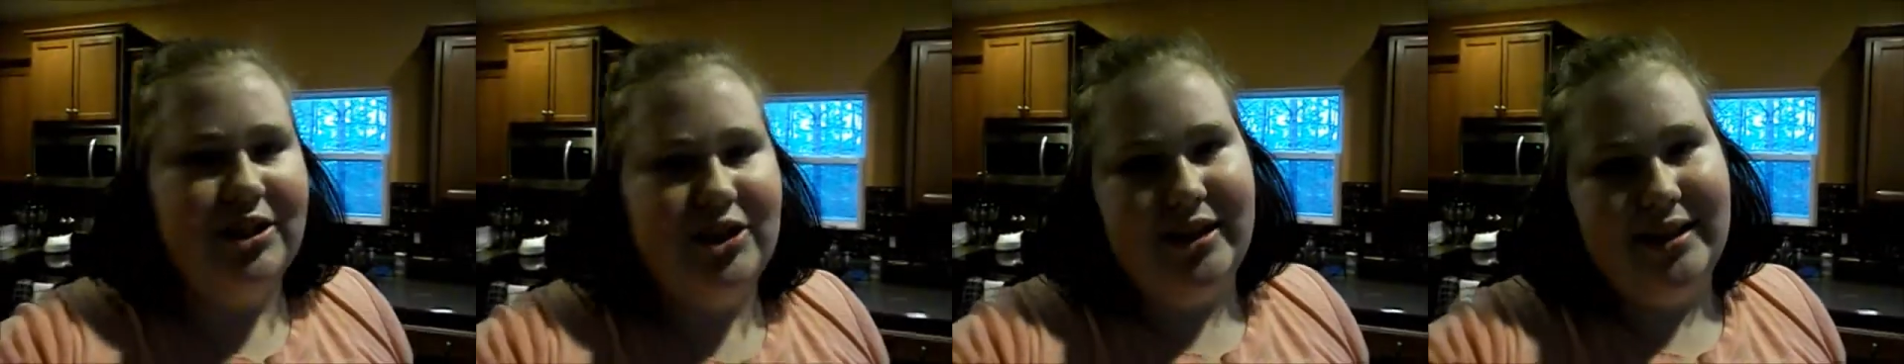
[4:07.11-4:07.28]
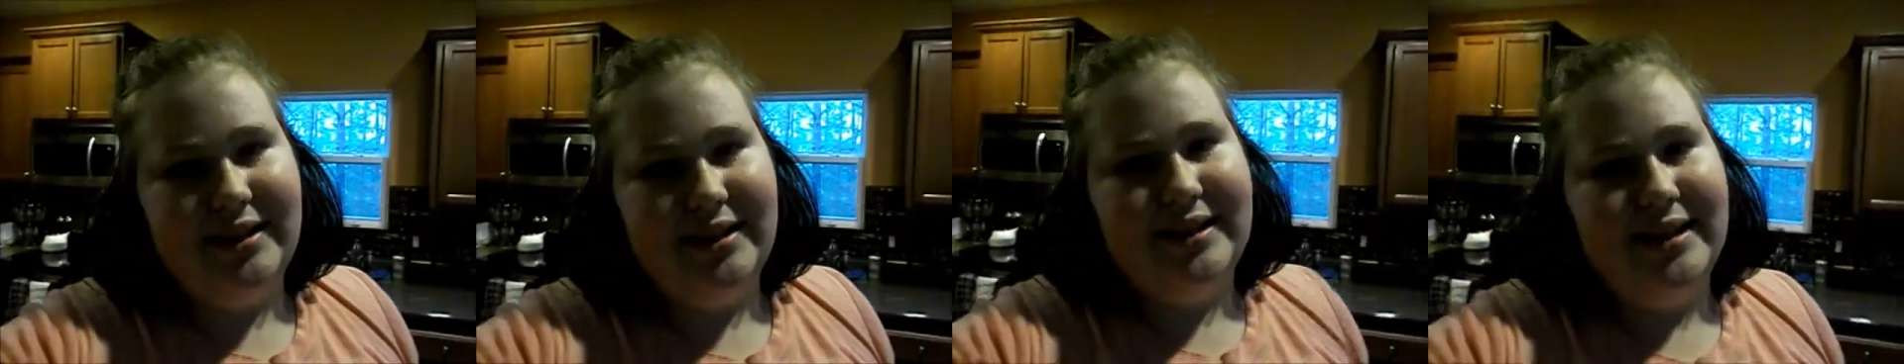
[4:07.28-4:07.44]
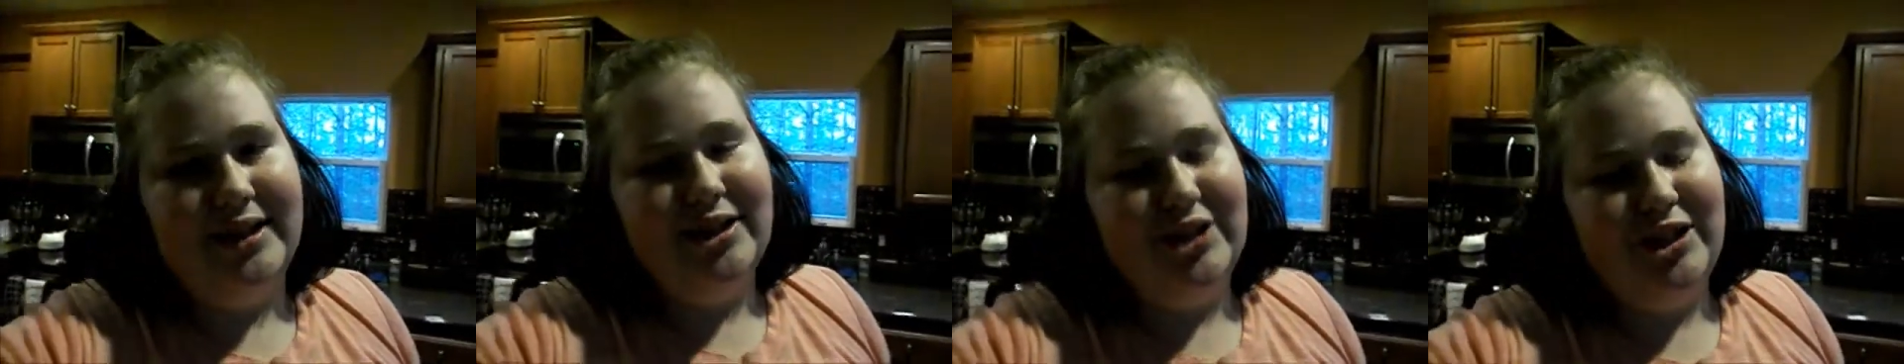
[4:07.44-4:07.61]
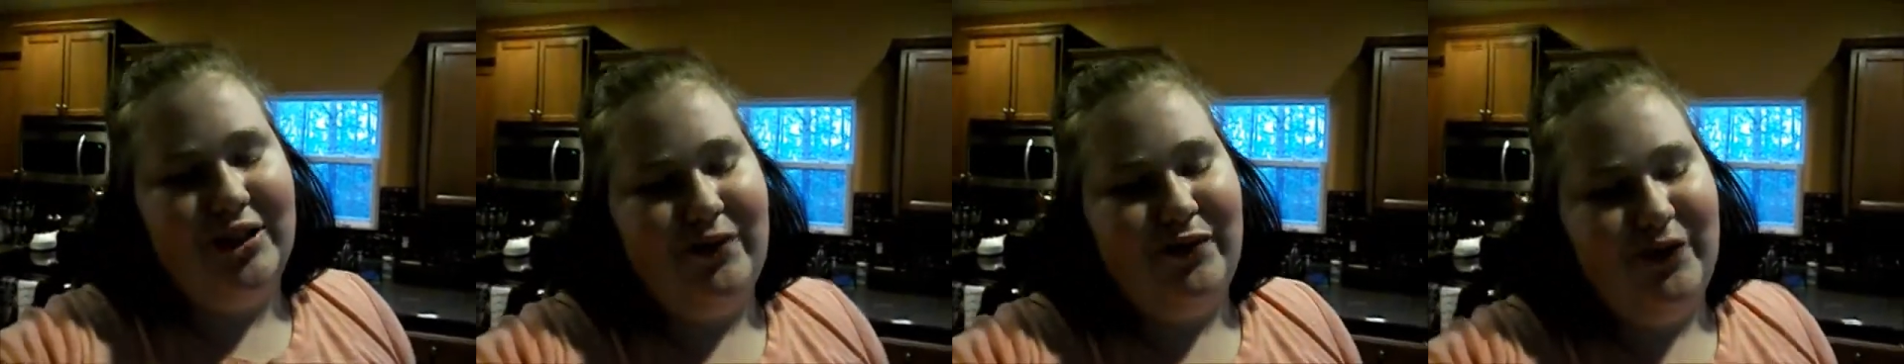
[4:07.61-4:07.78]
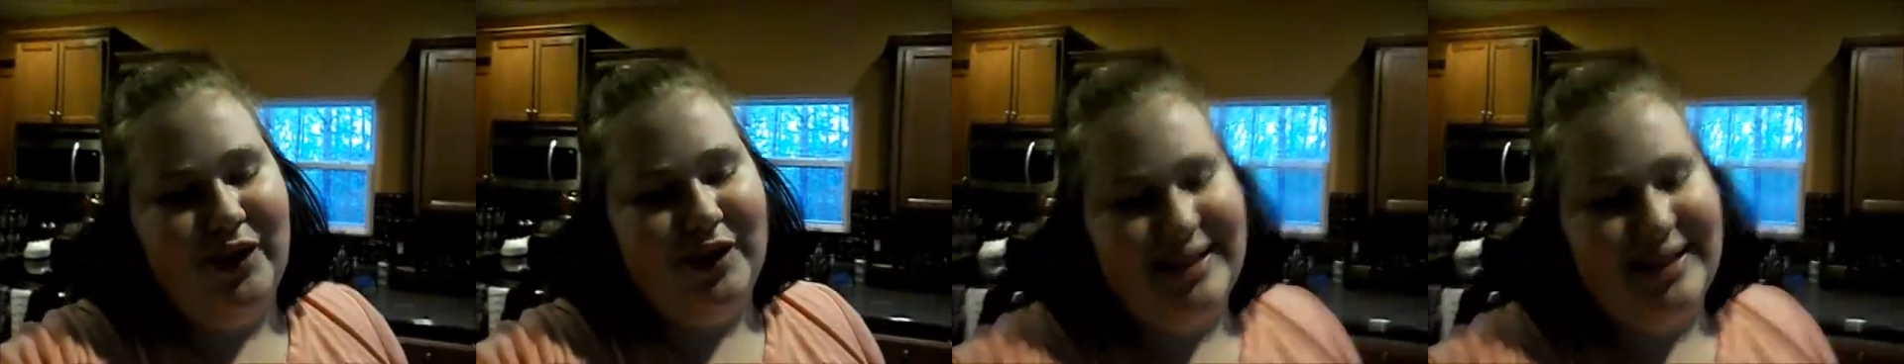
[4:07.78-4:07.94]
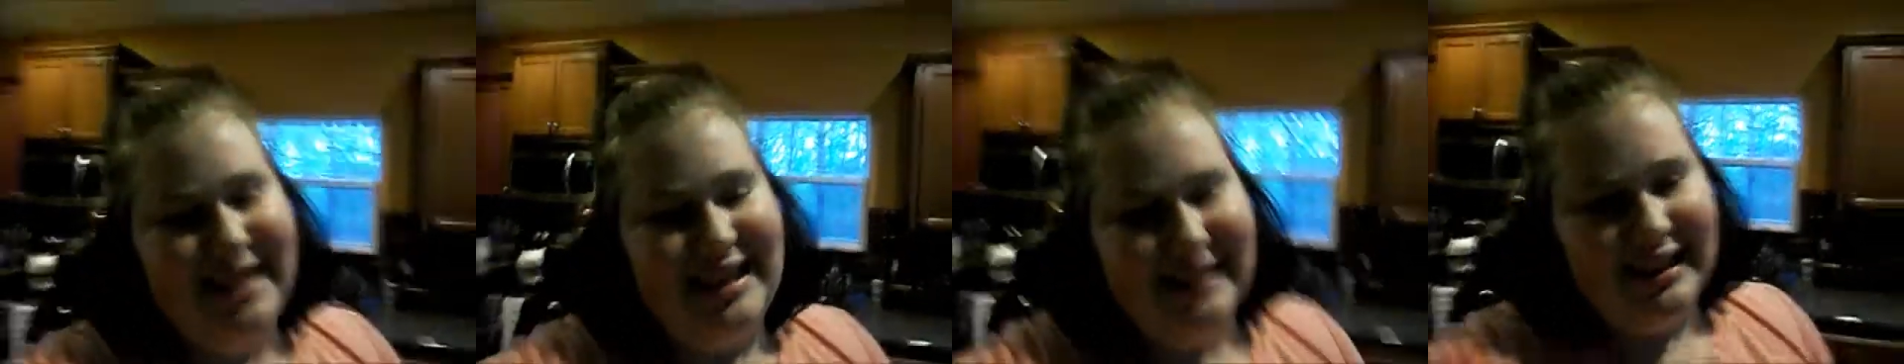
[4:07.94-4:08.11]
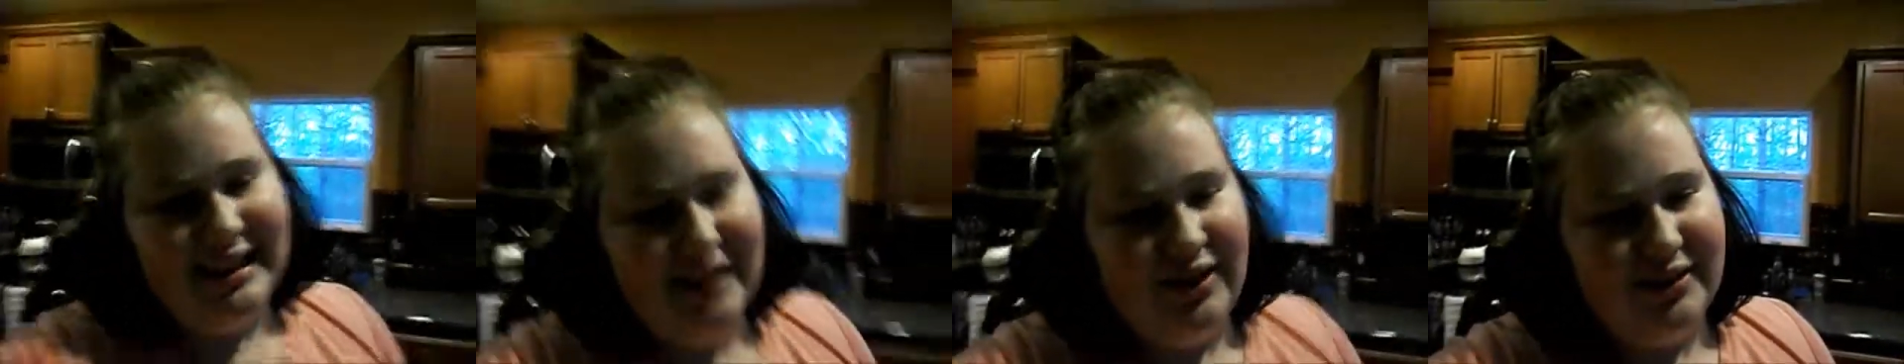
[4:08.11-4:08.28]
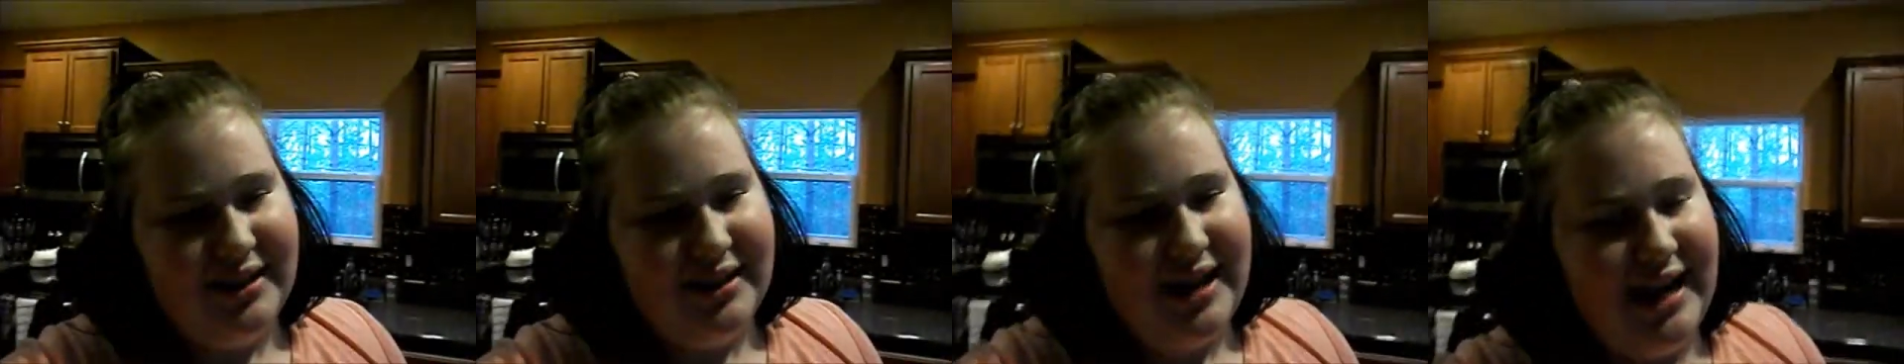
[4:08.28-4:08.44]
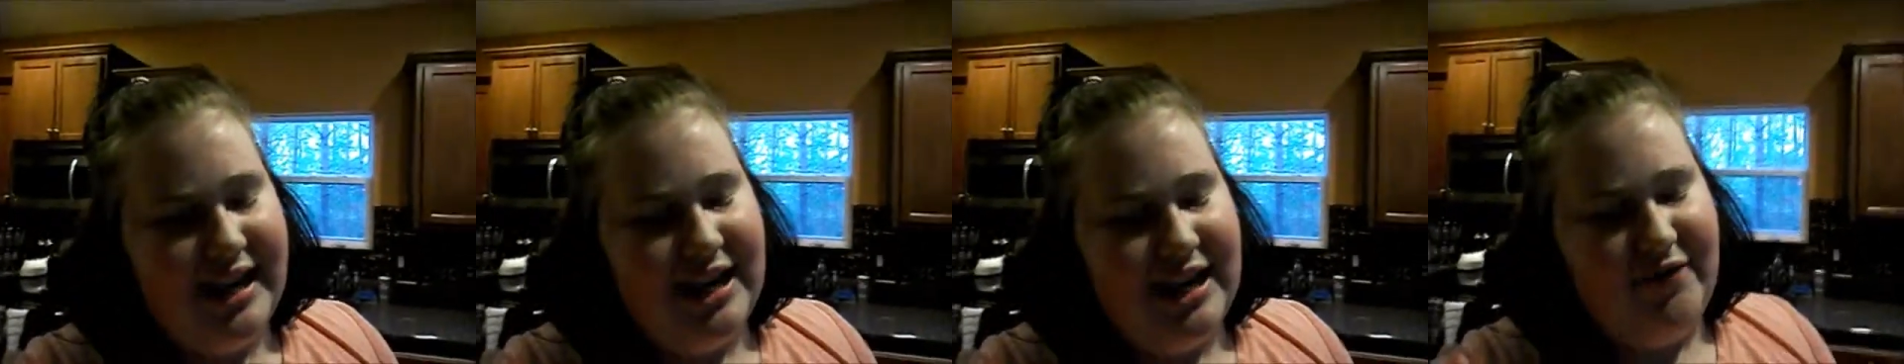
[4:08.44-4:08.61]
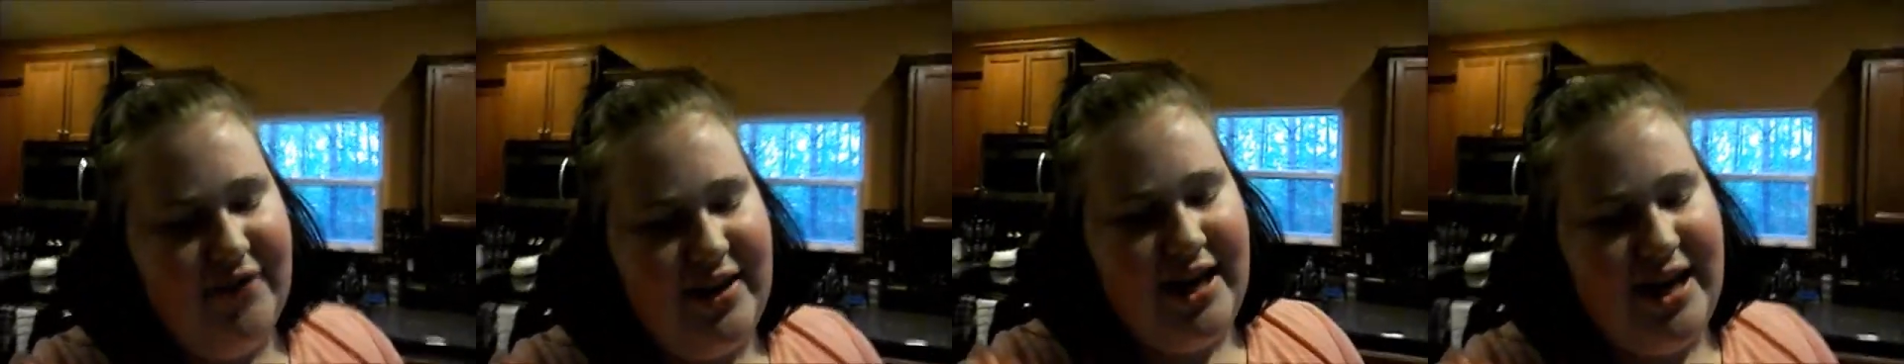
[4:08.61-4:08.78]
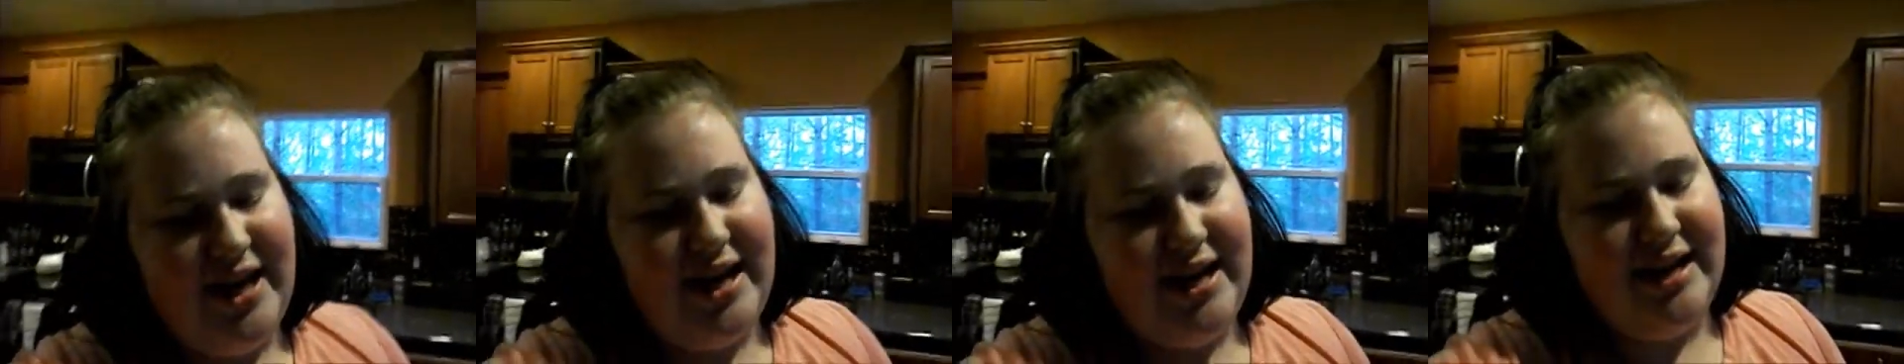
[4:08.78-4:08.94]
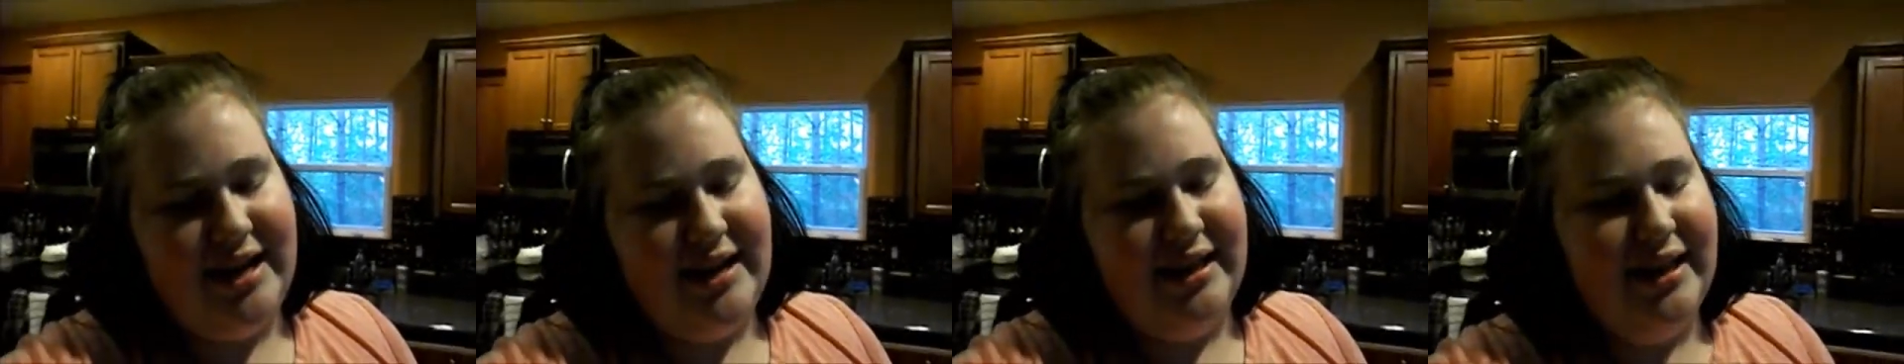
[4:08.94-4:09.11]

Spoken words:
She says she feels that little tiny vein.